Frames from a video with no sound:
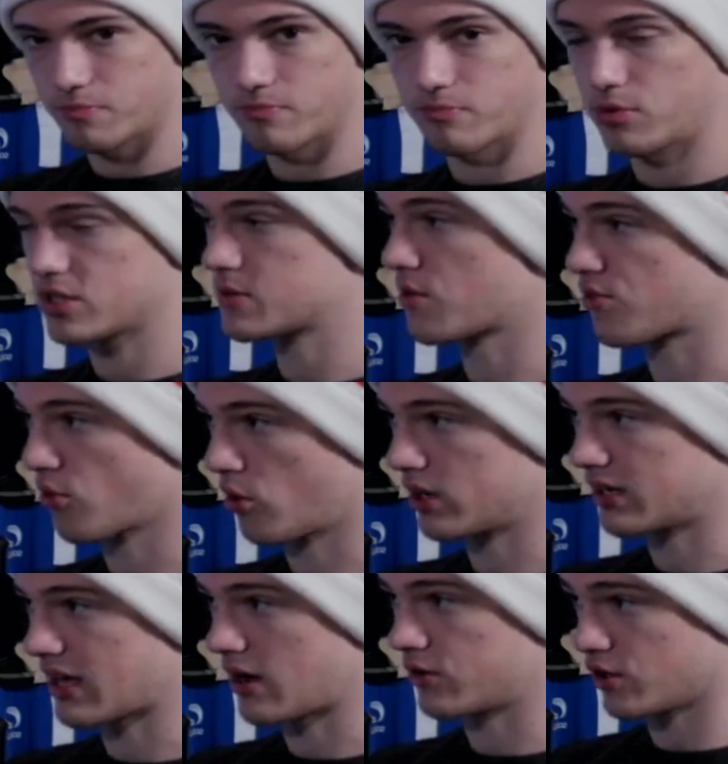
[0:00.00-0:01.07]
Put some authority
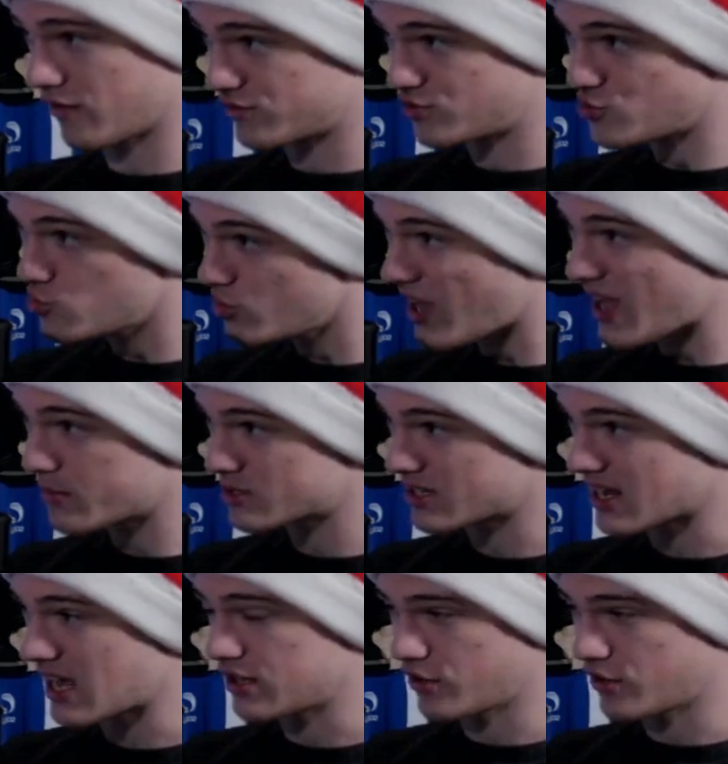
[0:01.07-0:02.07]
down. You have 2 games in hand.